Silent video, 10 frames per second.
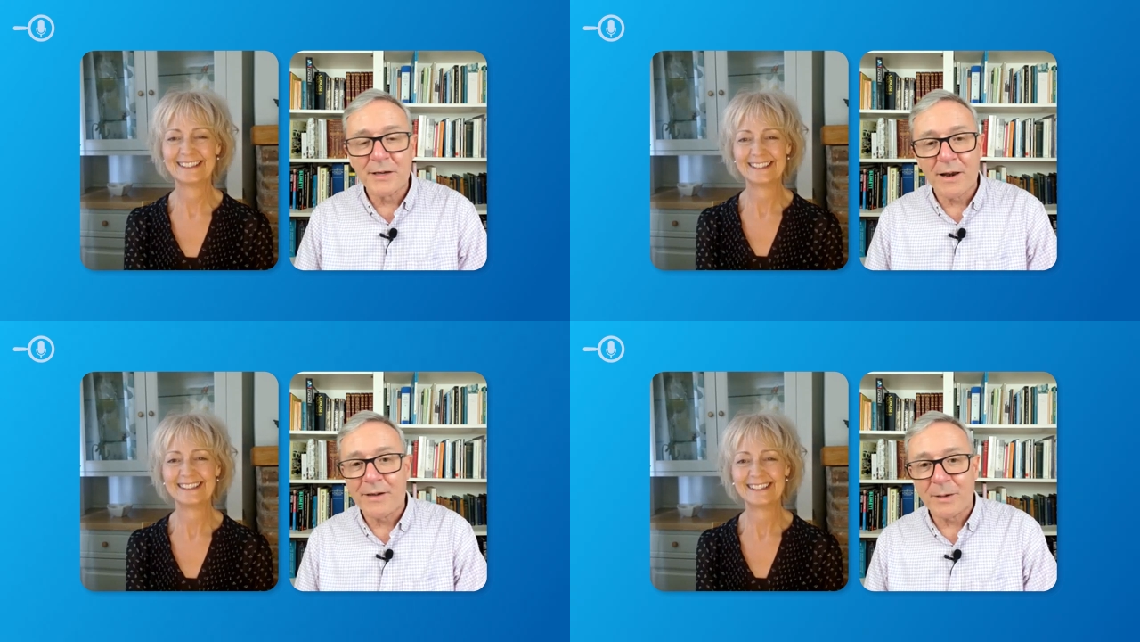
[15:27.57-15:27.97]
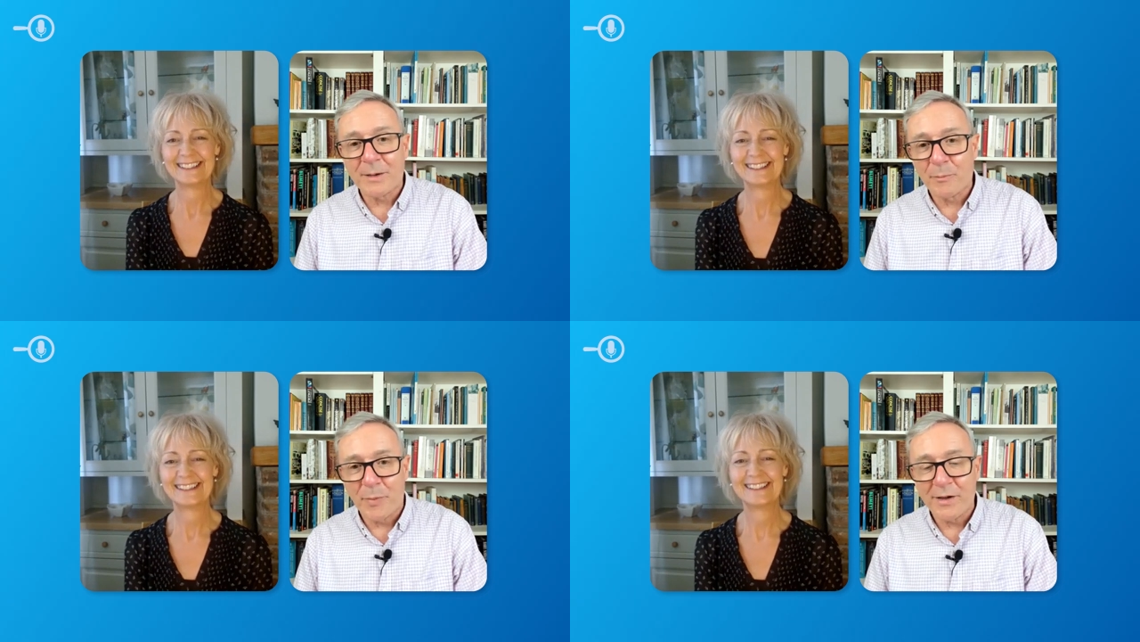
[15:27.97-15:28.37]

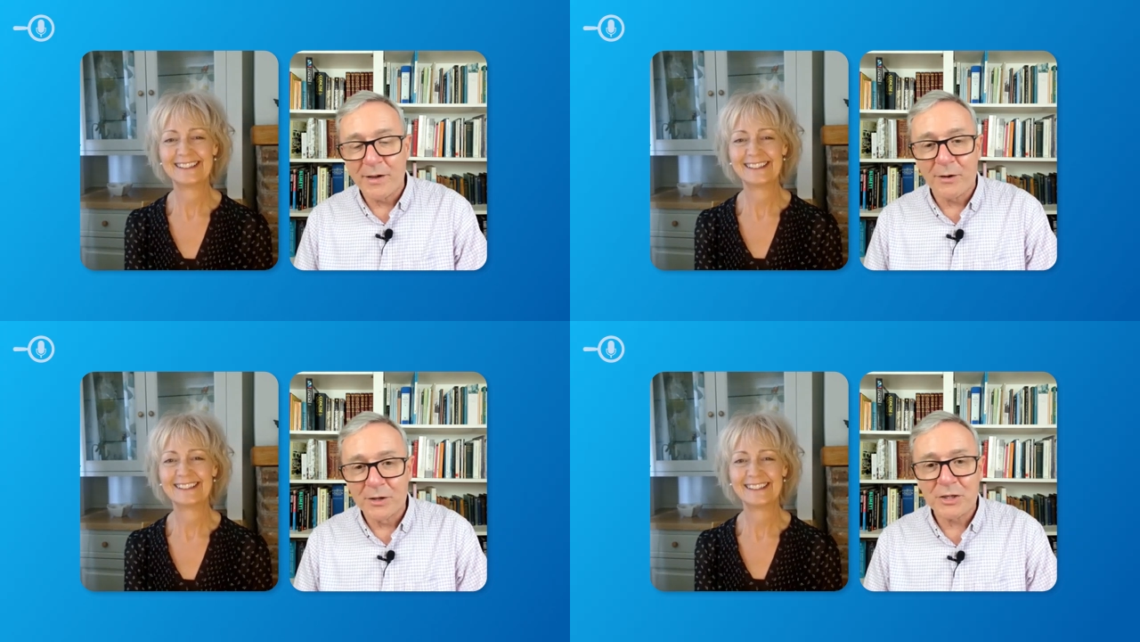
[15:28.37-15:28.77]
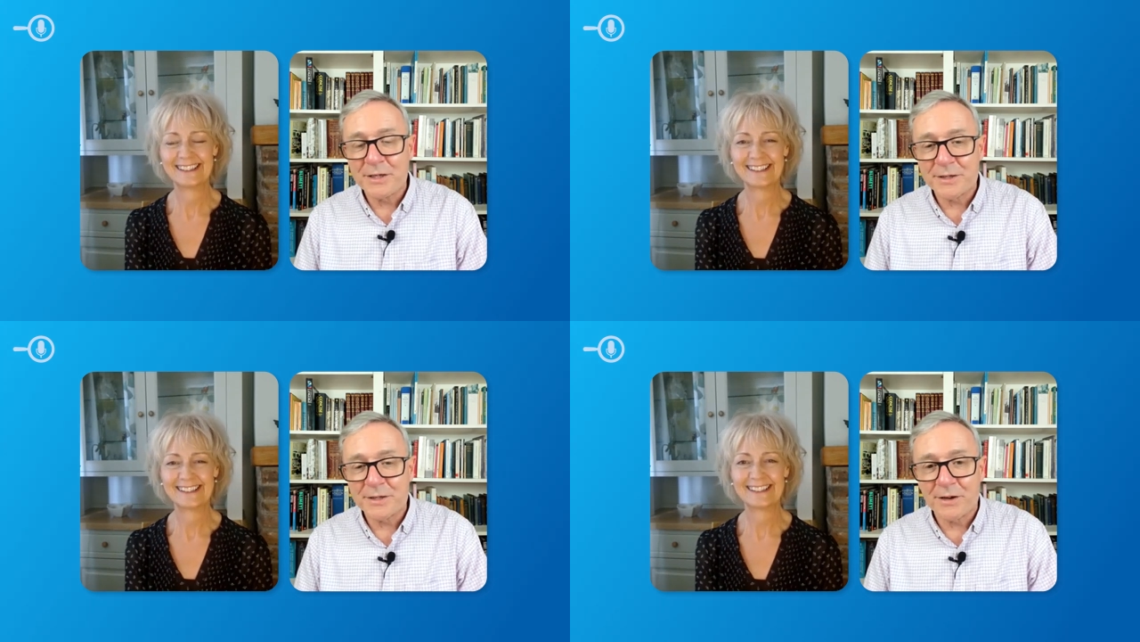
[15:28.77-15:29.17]
Speaker 1: underlying
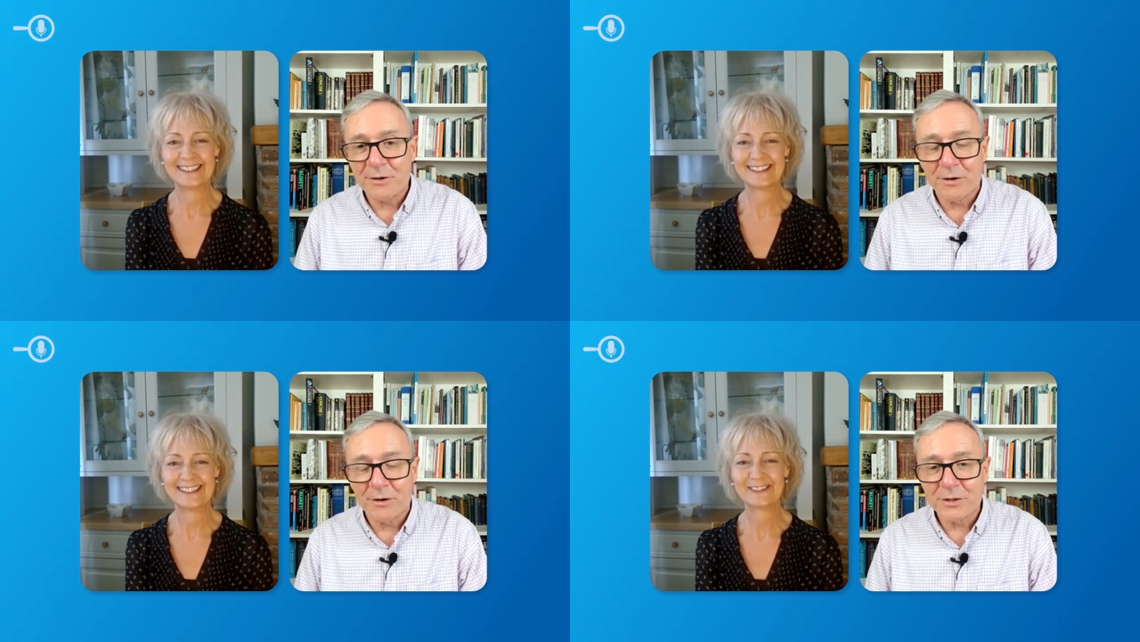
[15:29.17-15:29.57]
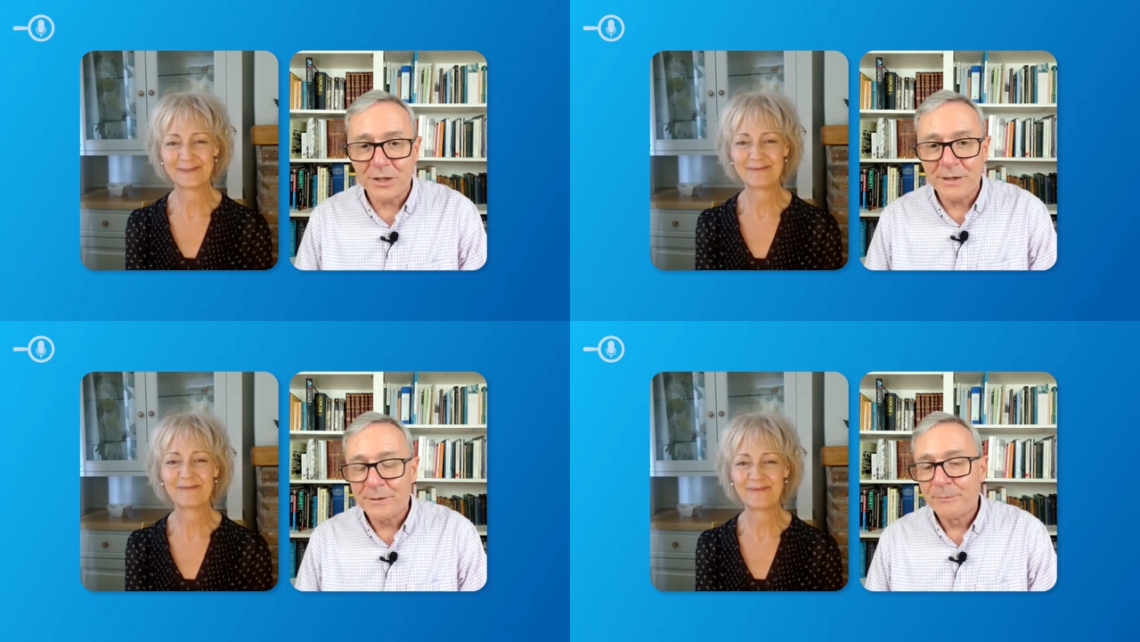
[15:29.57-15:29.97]
biology and
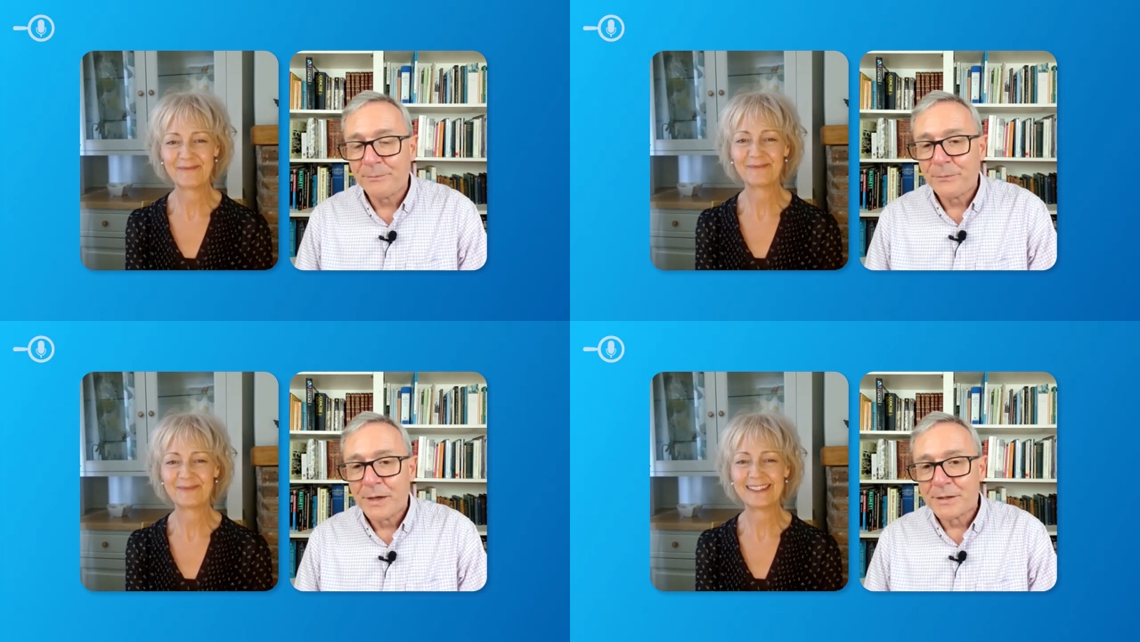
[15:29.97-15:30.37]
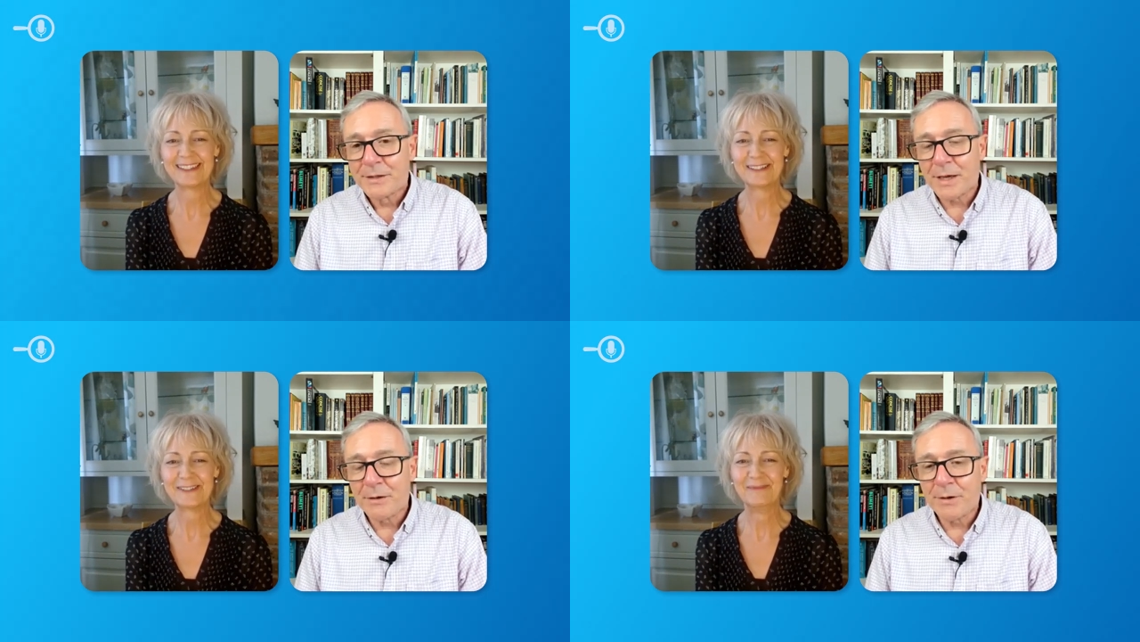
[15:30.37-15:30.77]
psychology.
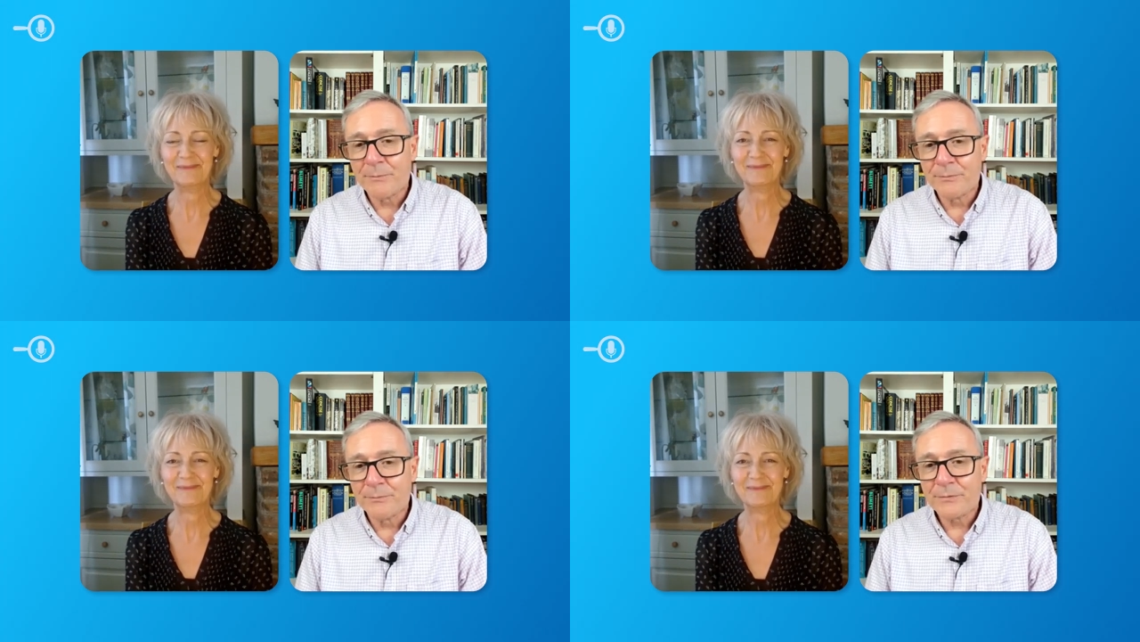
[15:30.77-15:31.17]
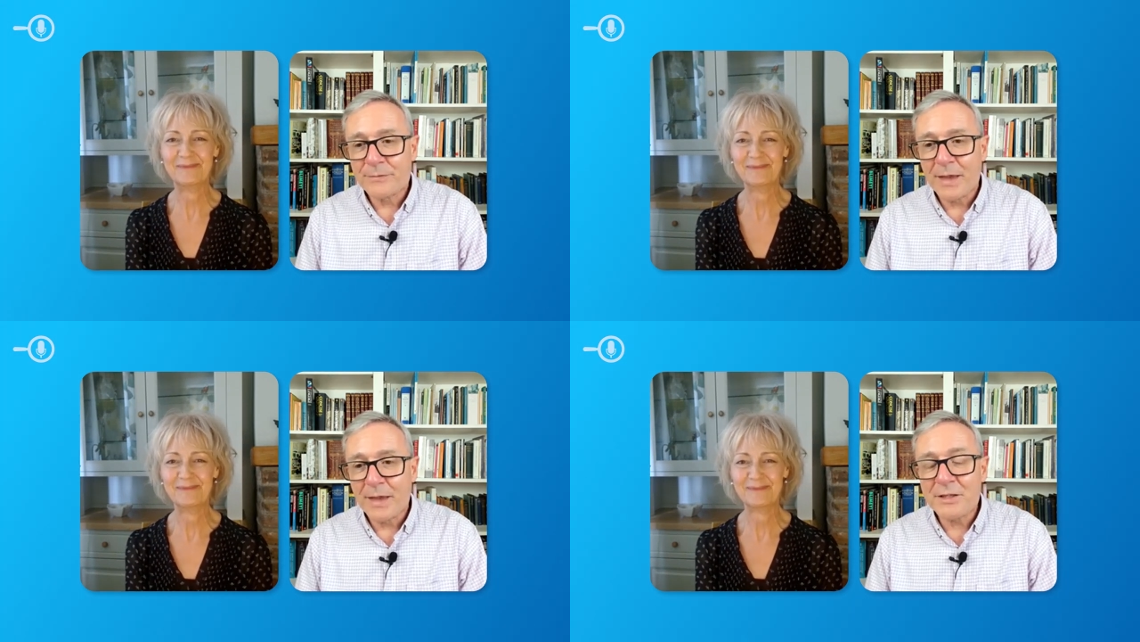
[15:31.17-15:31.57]
So
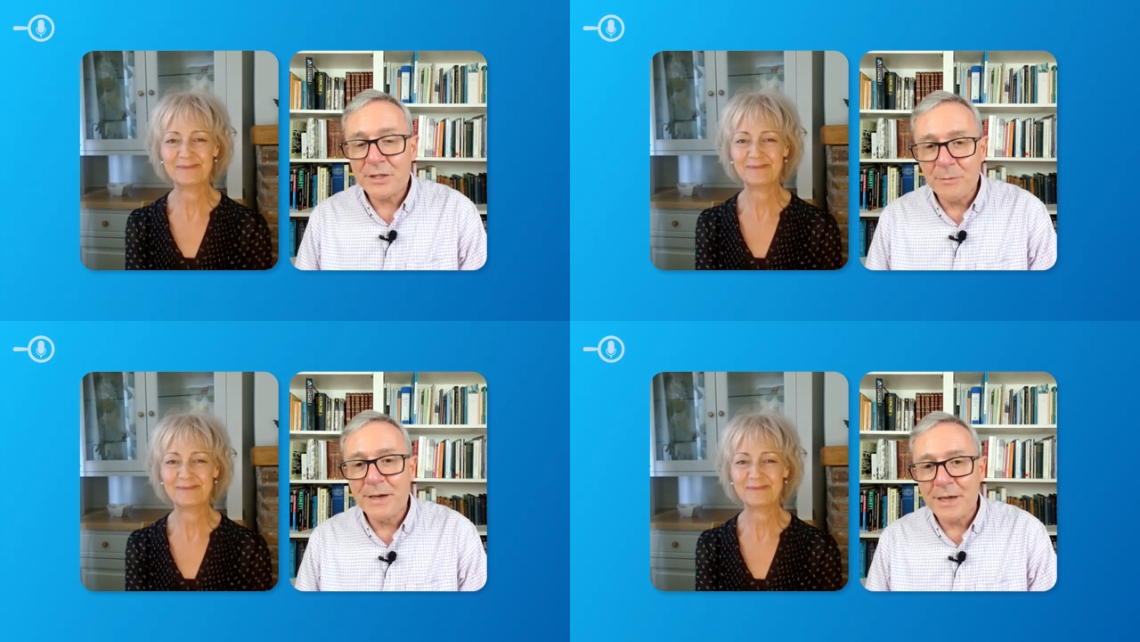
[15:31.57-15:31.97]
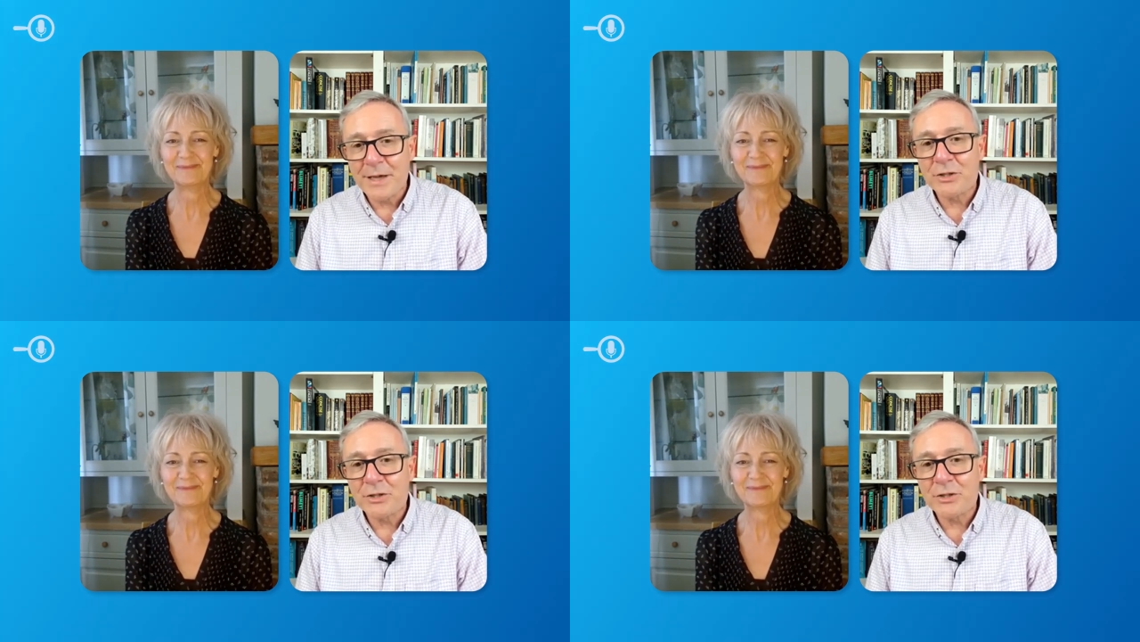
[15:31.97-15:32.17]
um, it's human